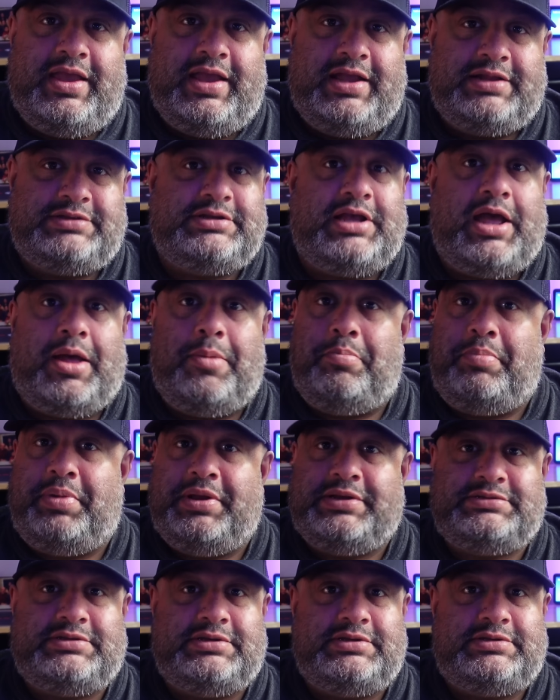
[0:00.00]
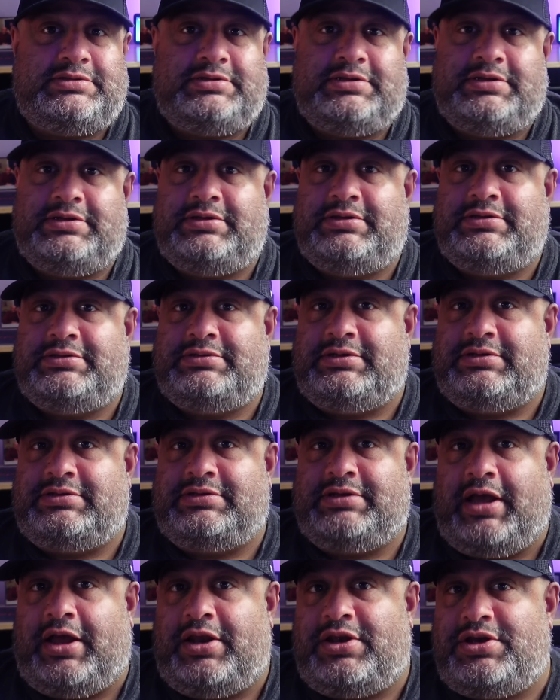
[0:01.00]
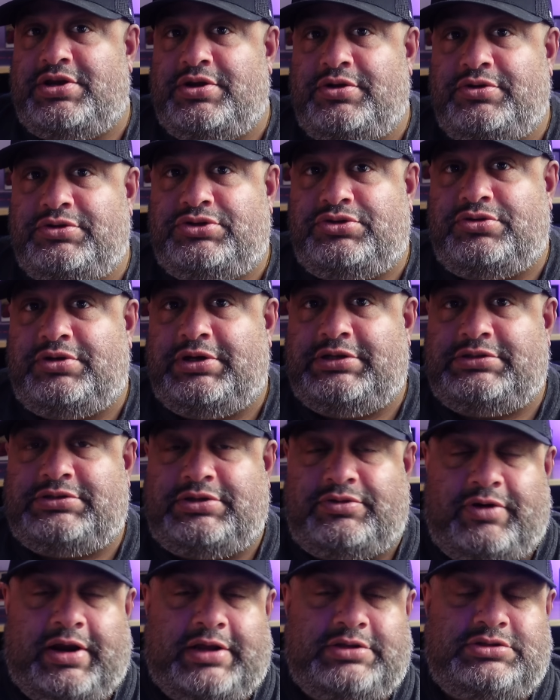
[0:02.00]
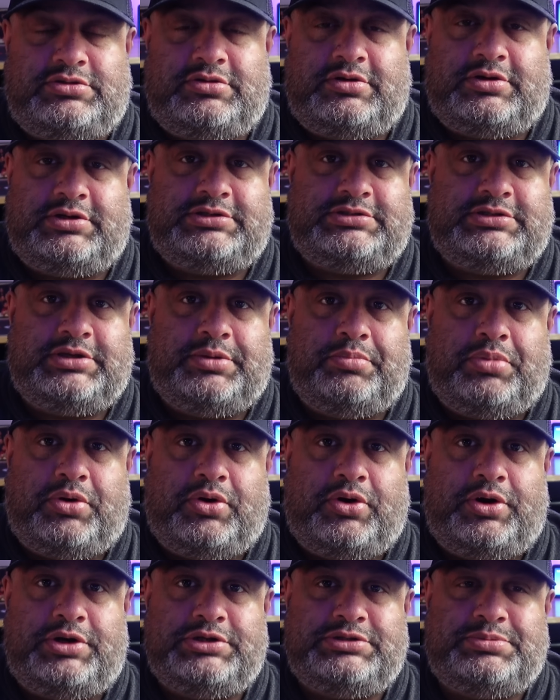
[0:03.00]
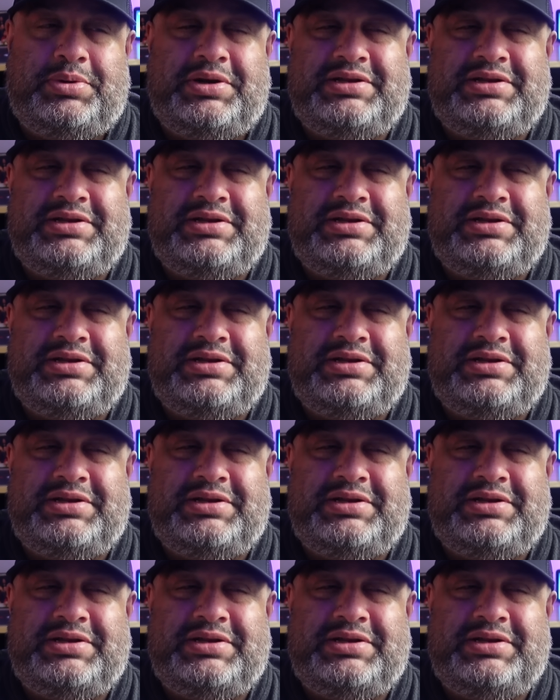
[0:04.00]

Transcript: It's got businesses, it's got two streets of restaurants and bars,